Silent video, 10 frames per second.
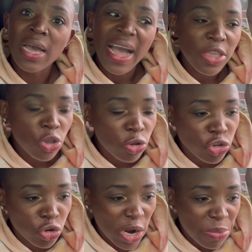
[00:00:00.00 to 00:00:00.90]
I used
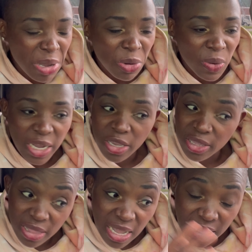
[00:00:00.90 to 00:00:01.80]
to. I remember when
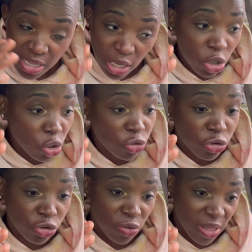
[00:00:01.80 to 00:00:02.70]
I, I didn't used to
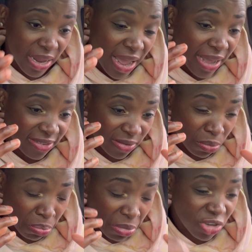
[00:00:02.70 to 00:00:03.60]
do that as
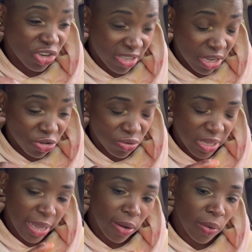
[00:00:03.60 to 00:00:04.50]
much as I do
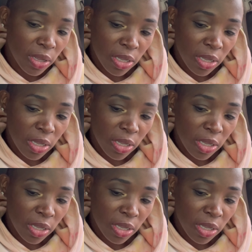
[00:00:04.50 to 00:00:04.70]
now.